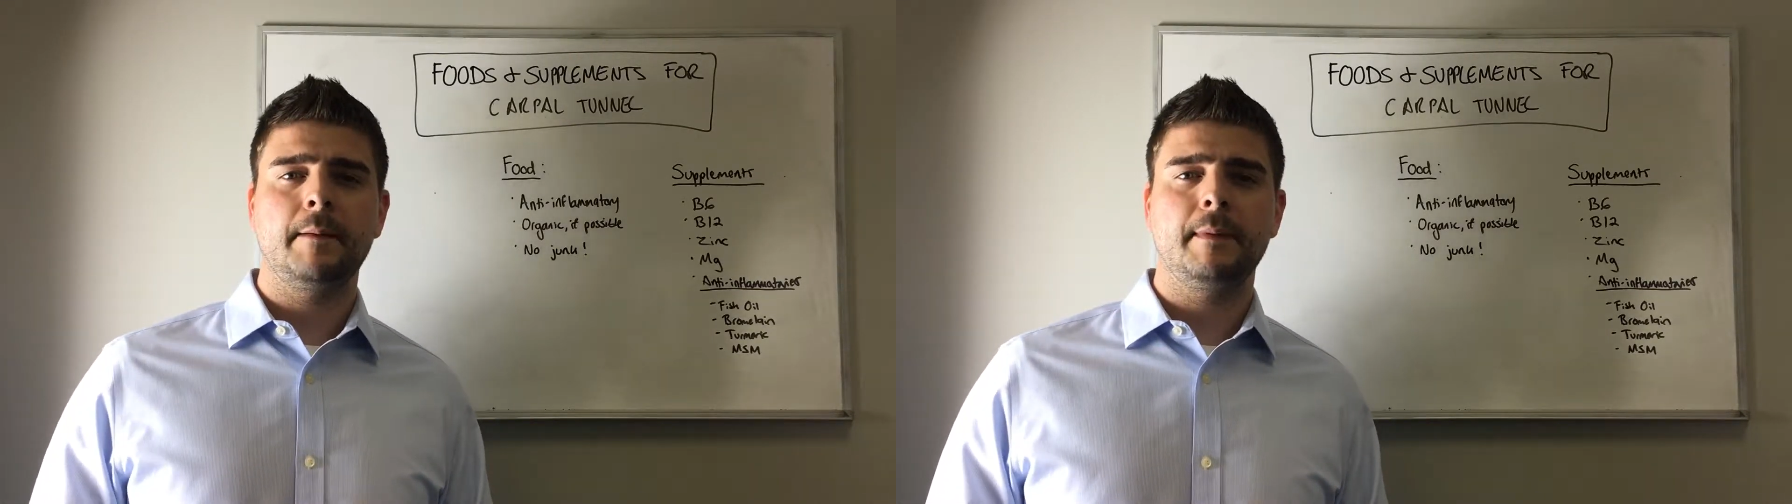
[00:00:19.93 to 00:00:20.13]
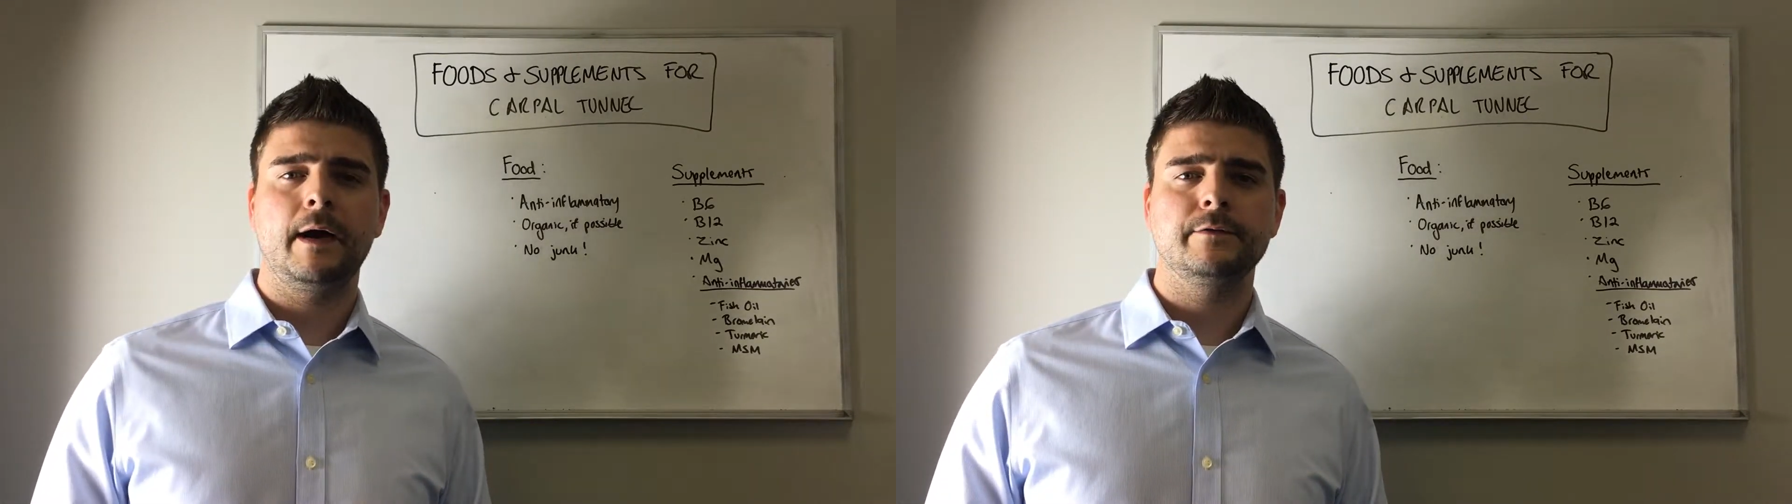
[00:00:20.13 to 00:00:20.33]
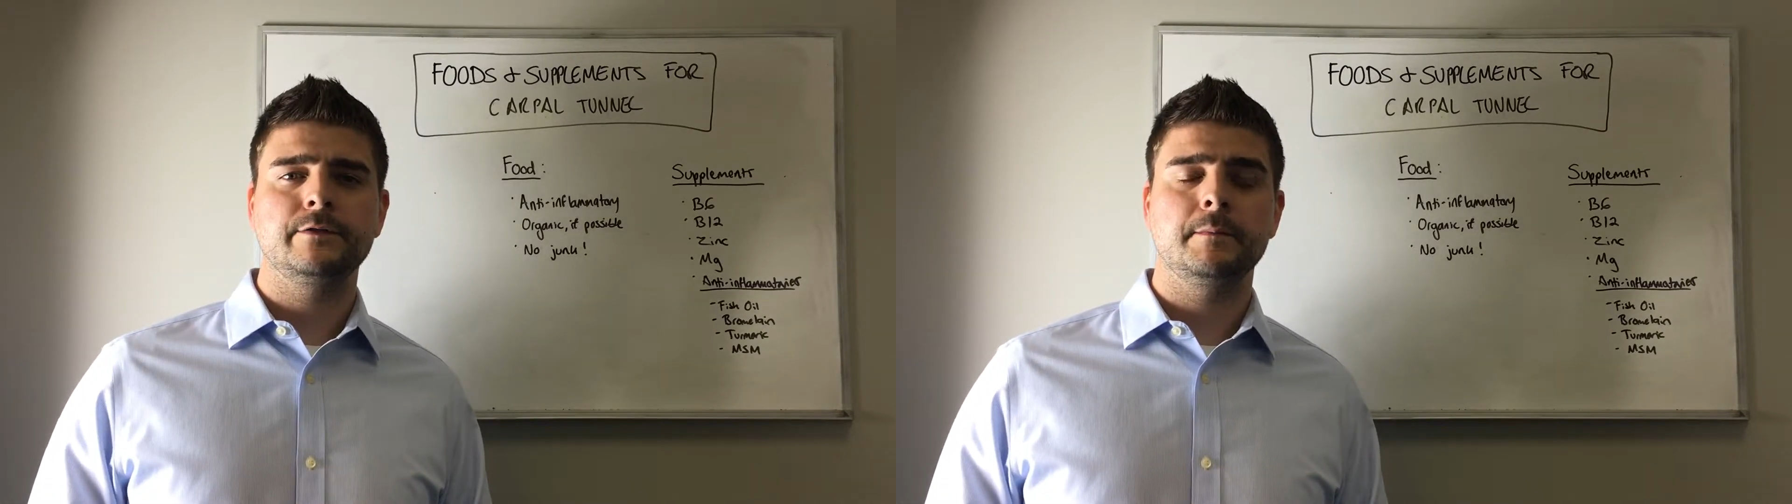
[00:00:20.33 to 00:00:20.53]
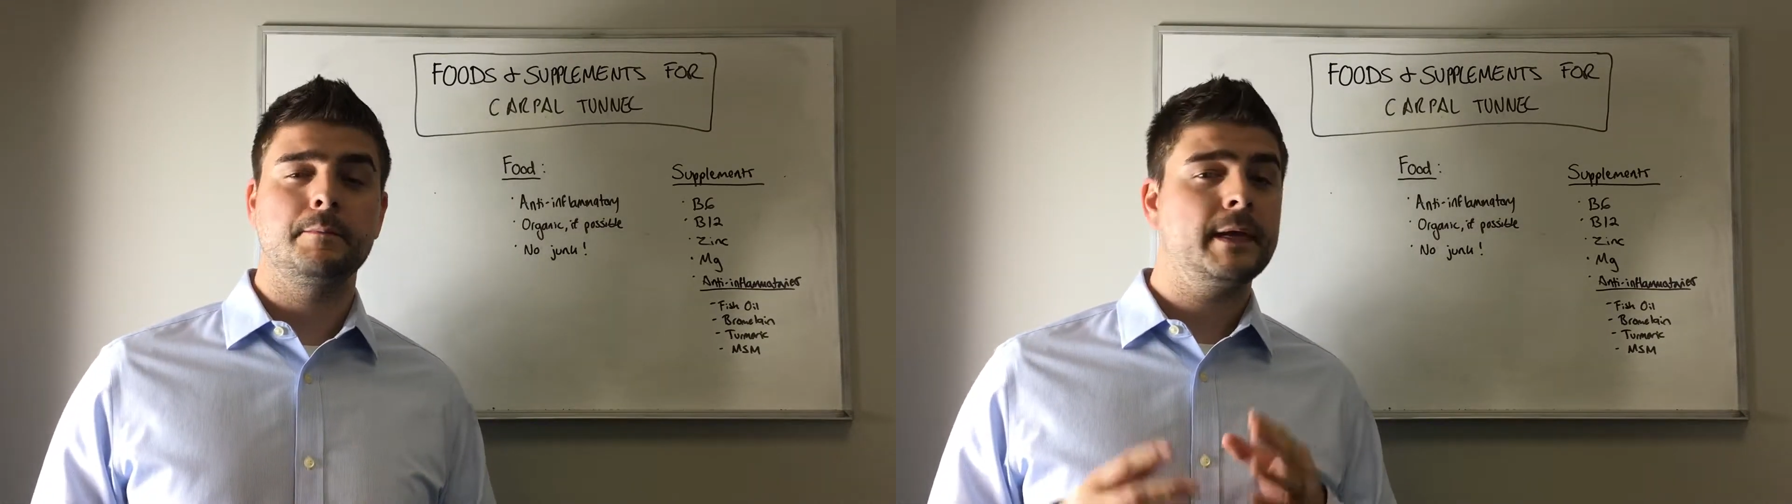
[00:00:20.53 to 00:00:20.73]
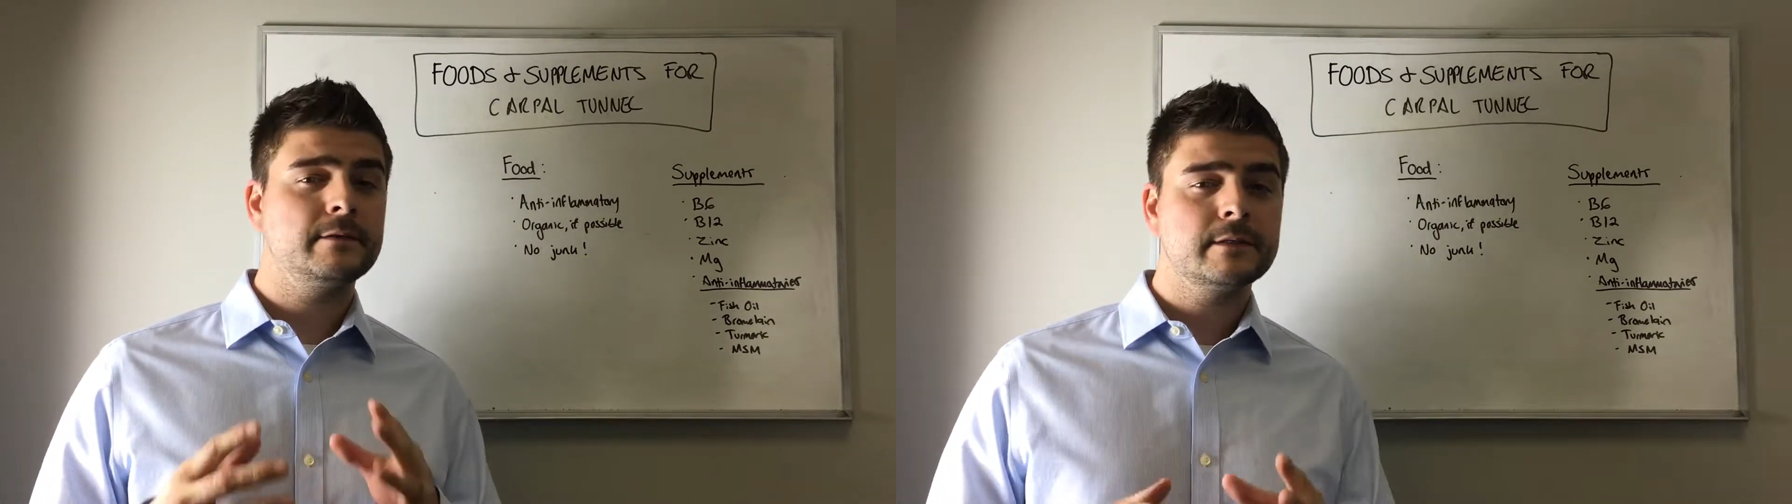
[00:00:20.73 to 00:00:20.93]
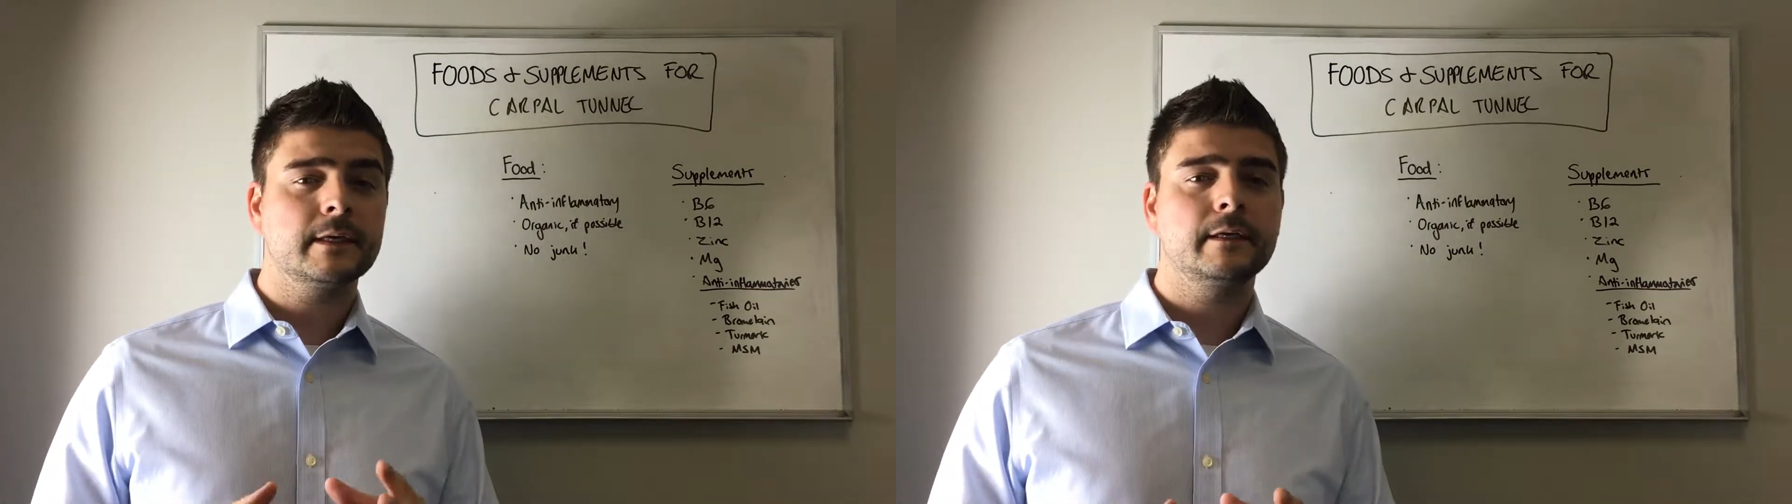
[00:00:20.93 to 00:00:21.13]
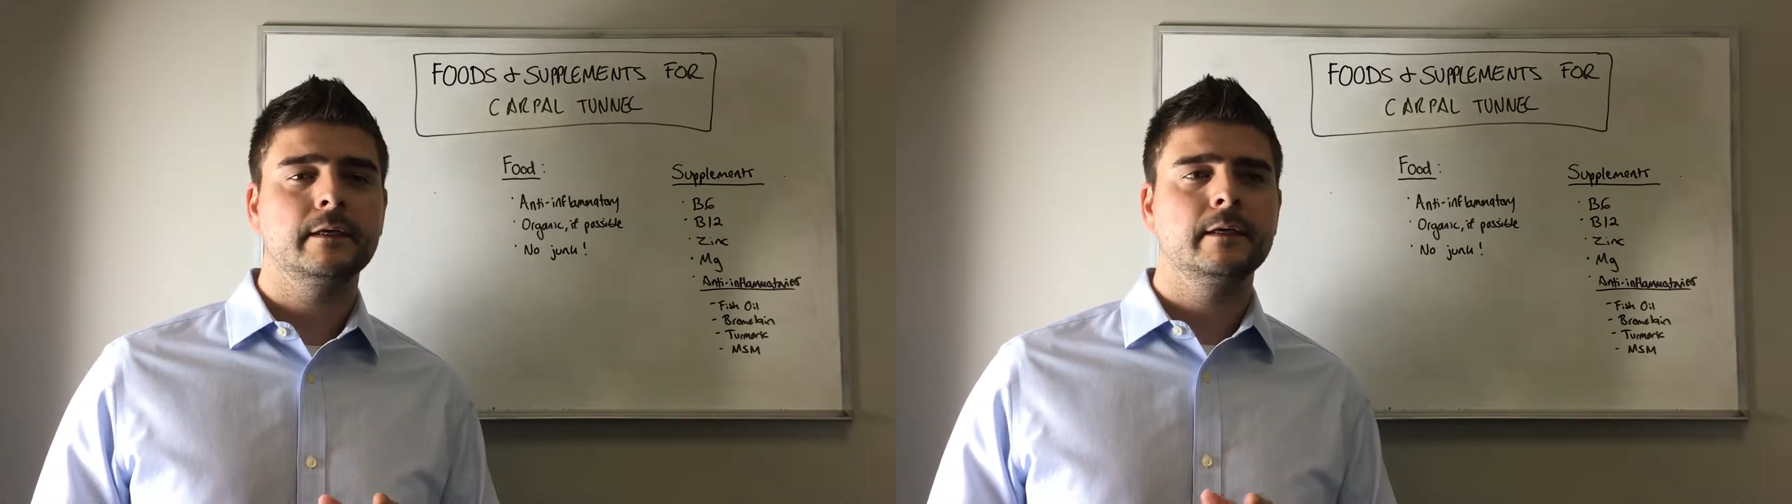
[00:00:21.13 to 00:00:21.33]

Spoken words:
about some basic